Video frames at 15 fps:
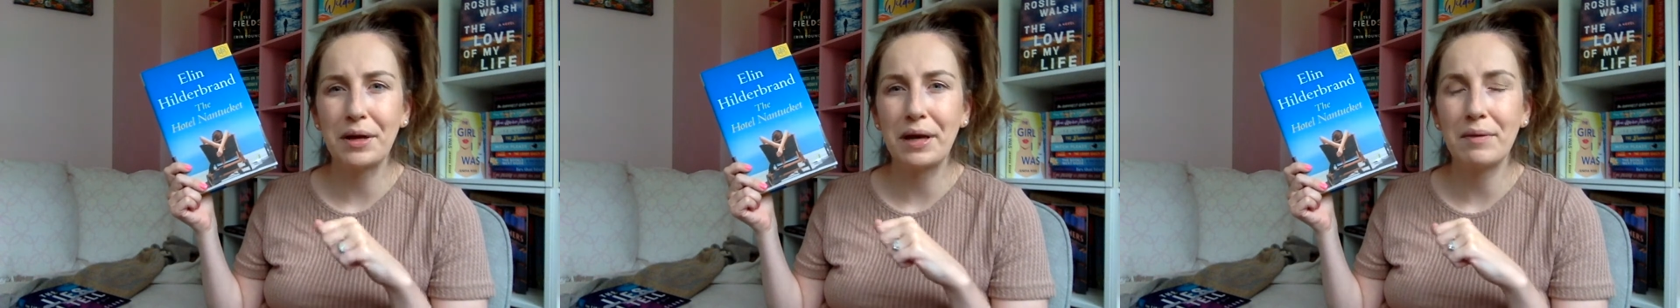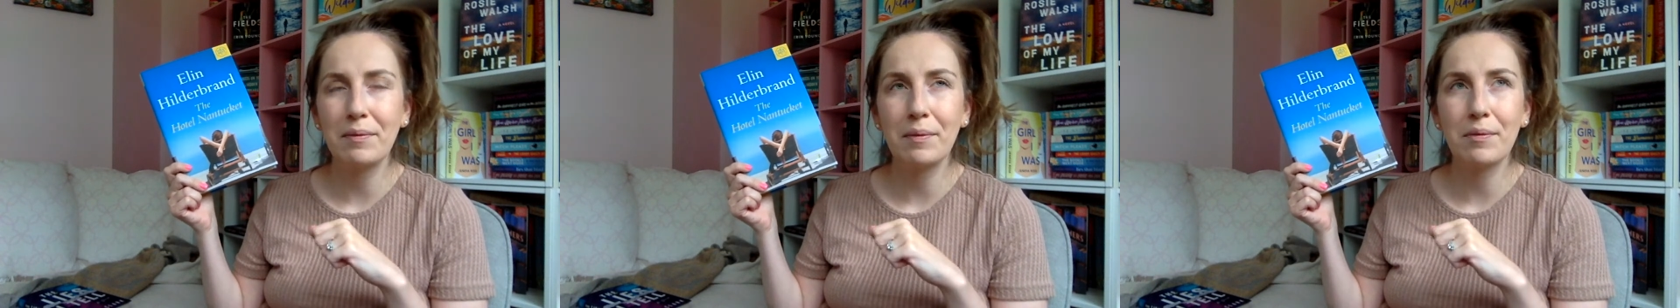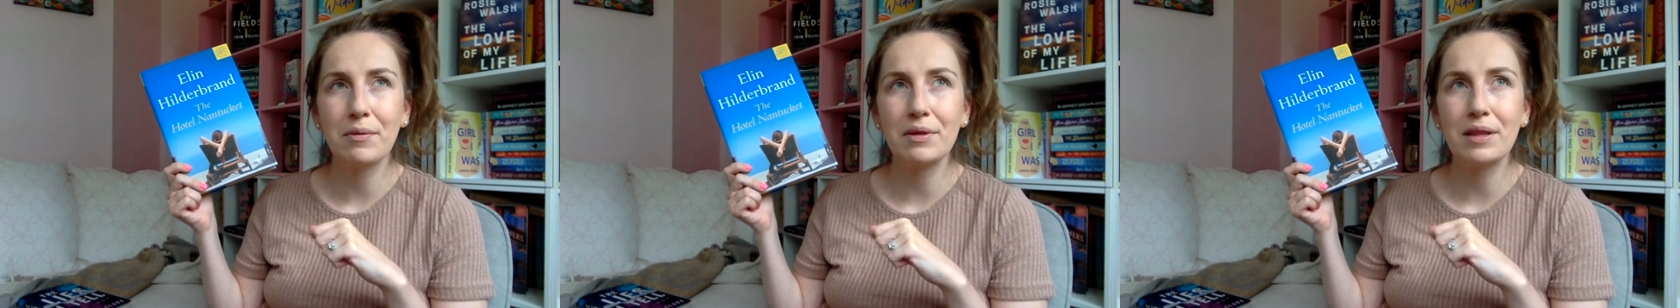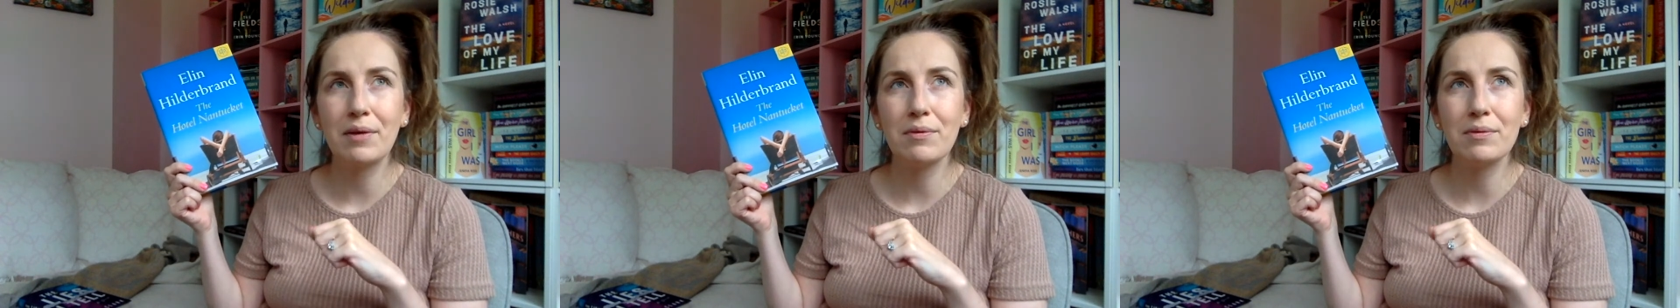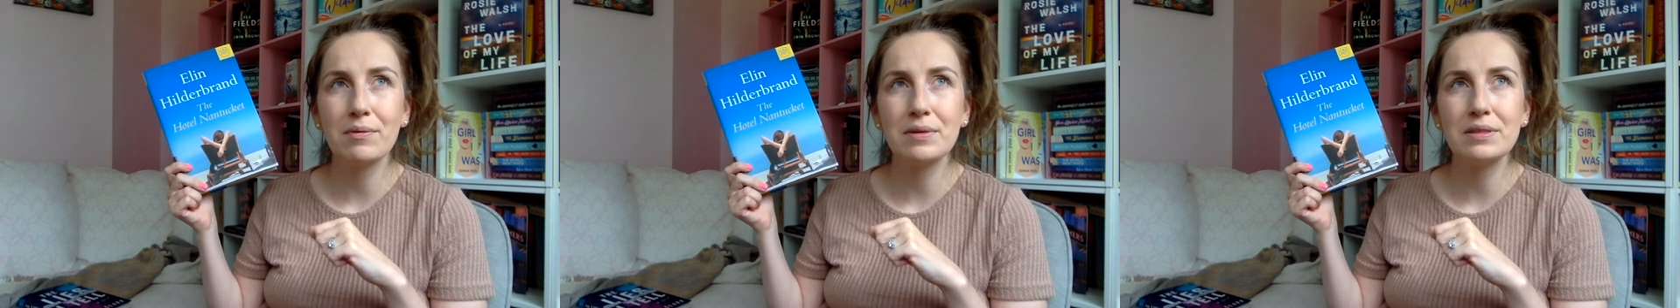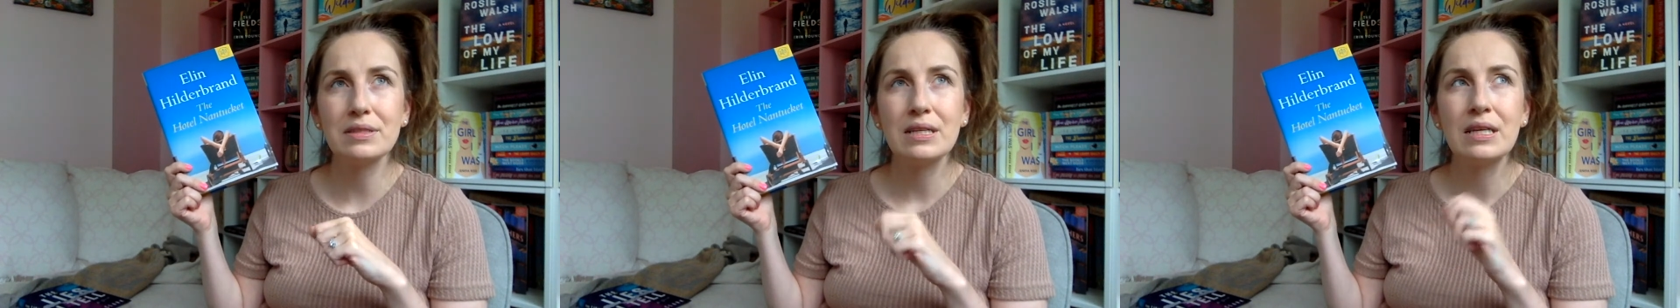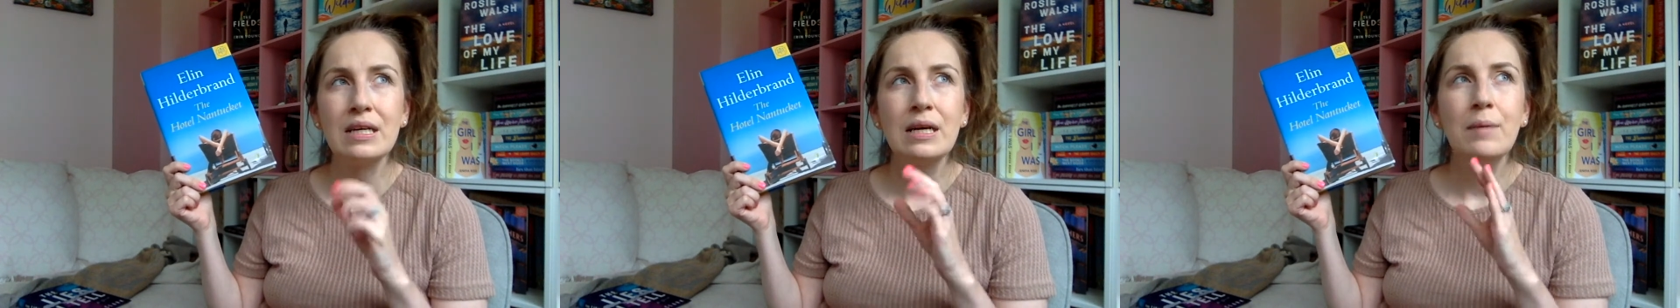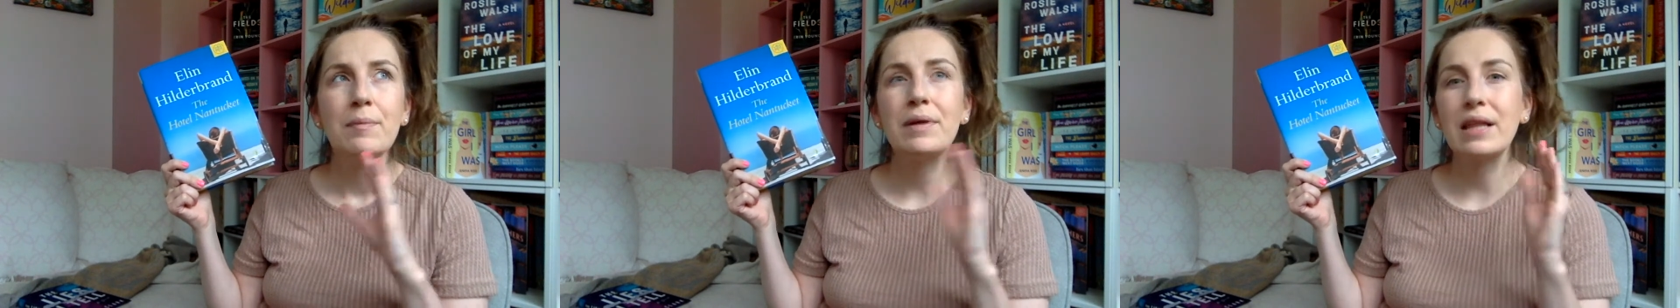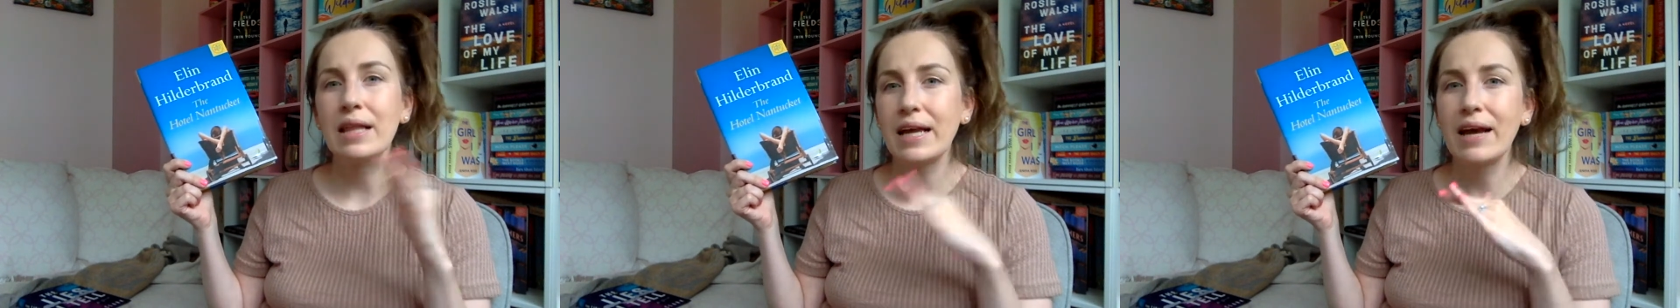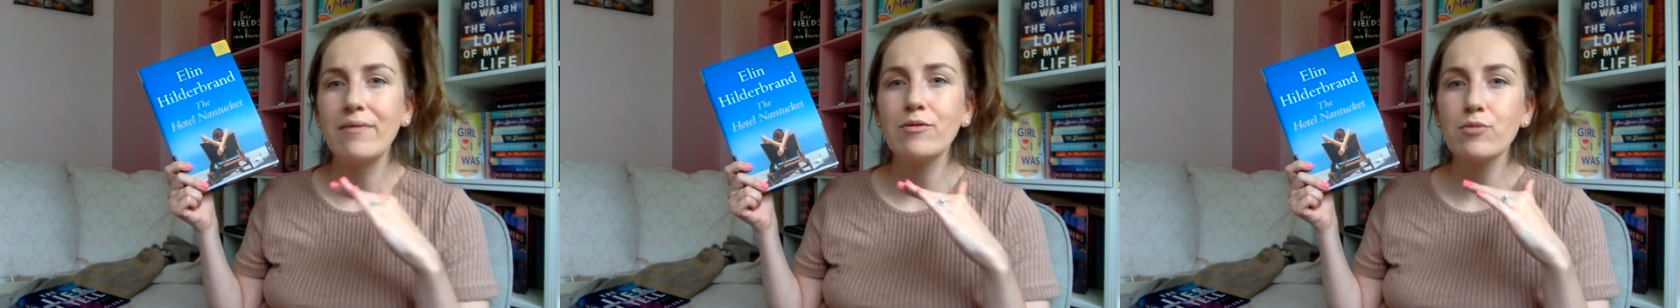I can't remember what that one was. But,
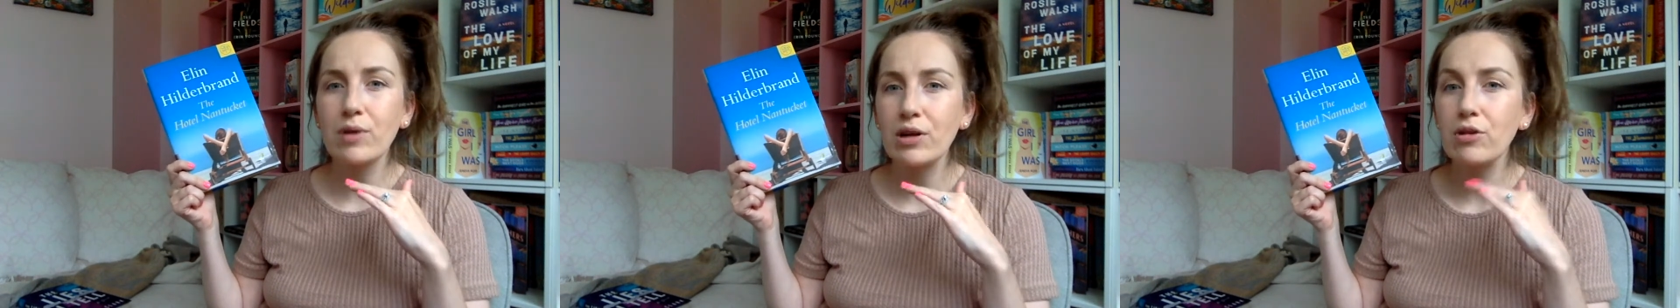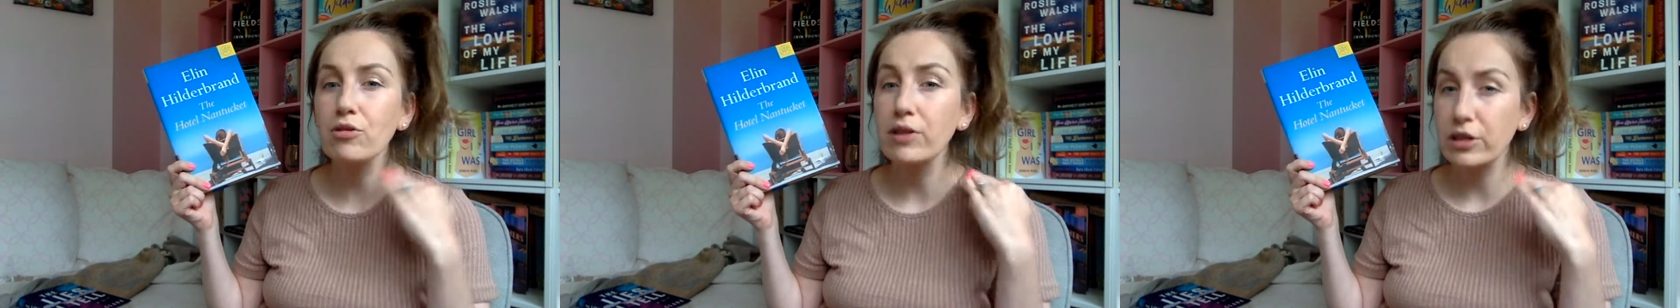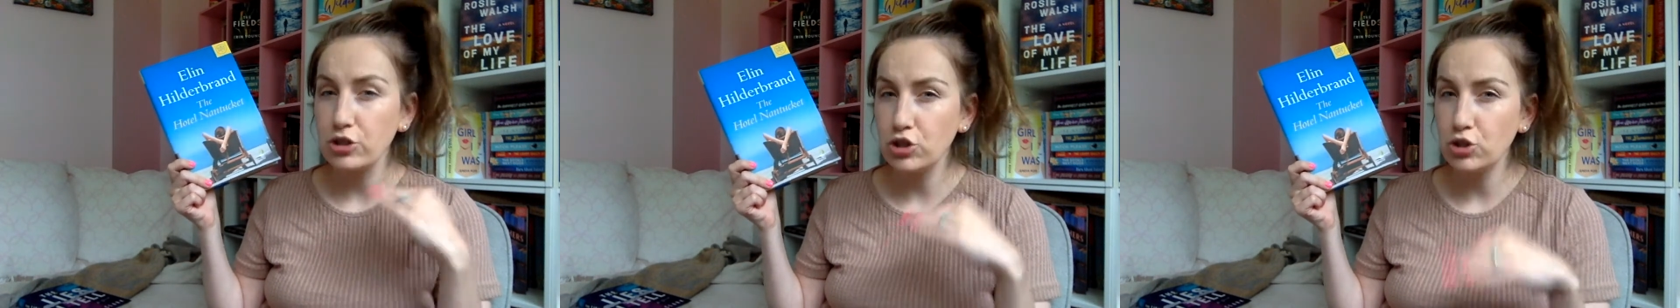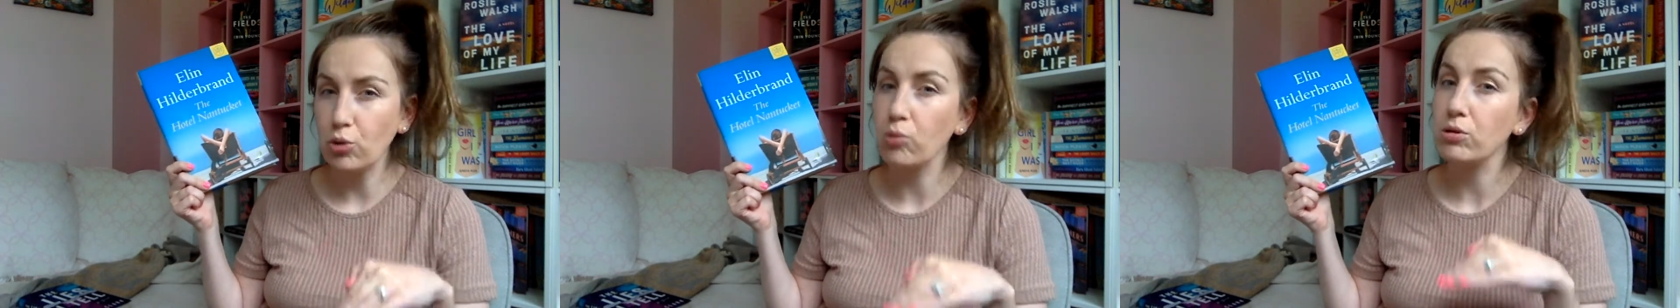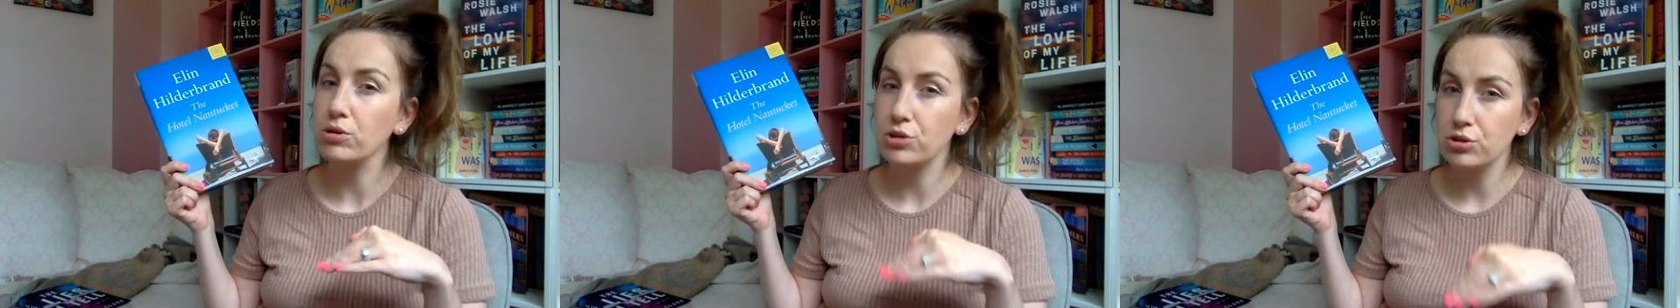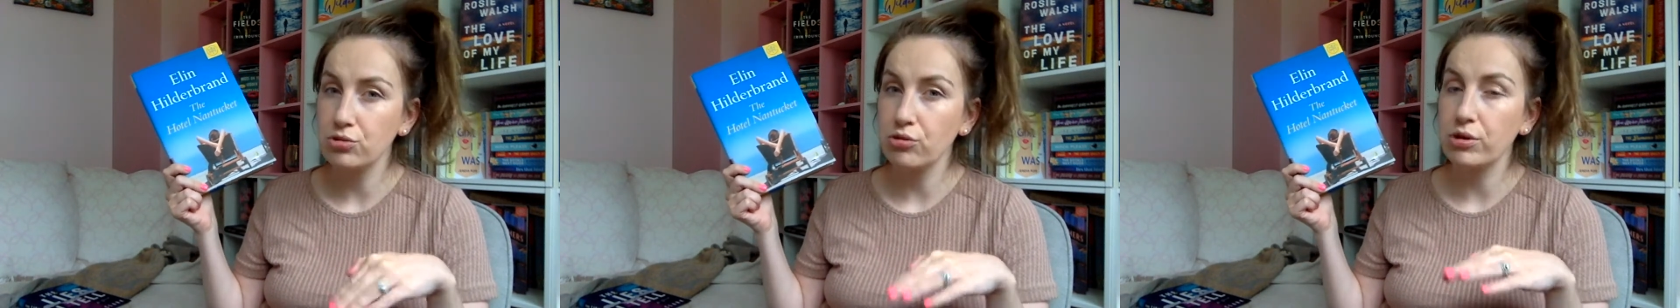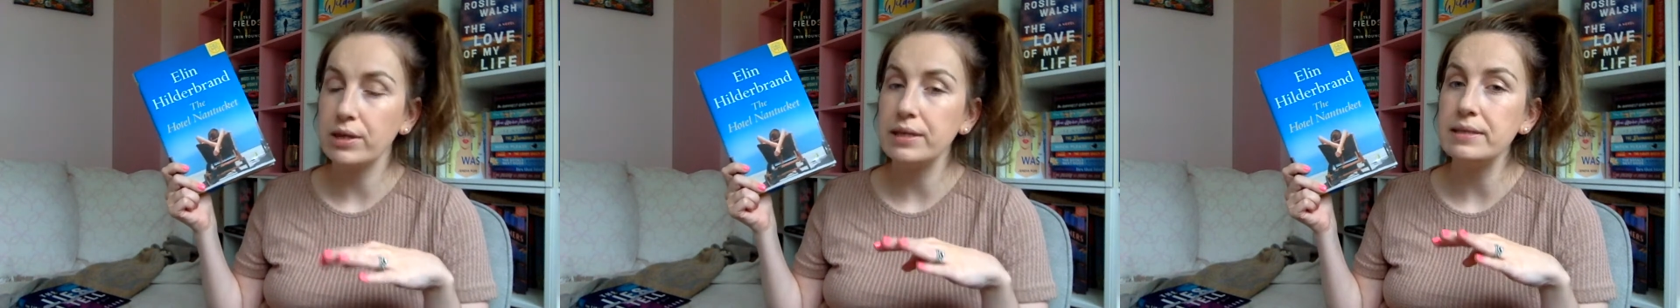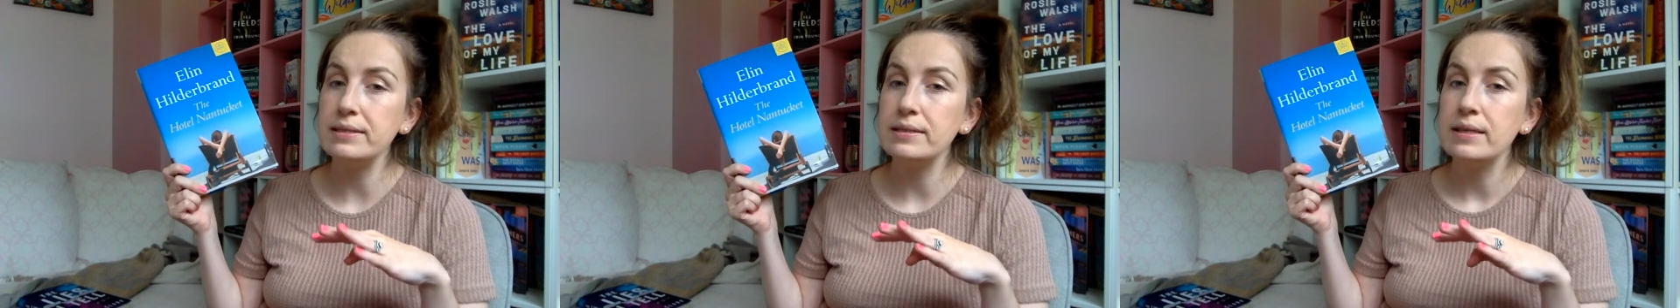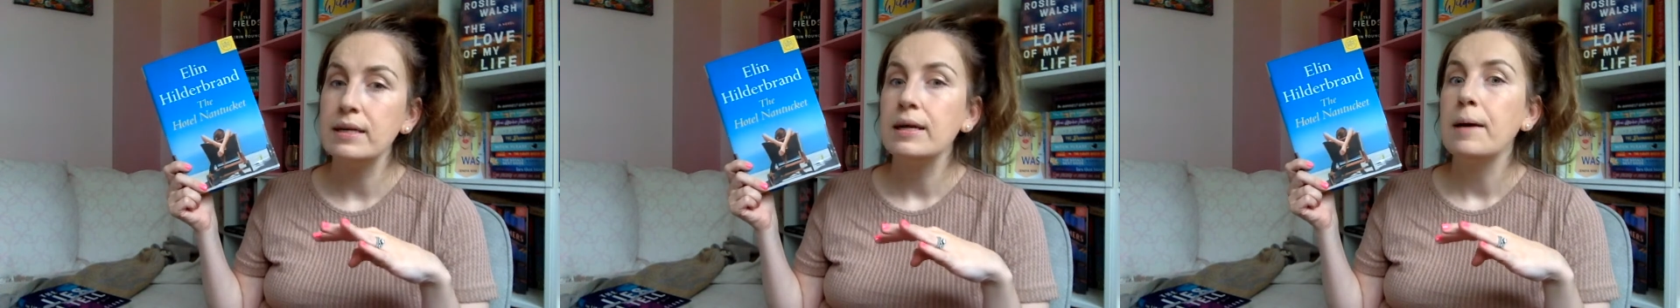like, I haven't read her, like, short stories.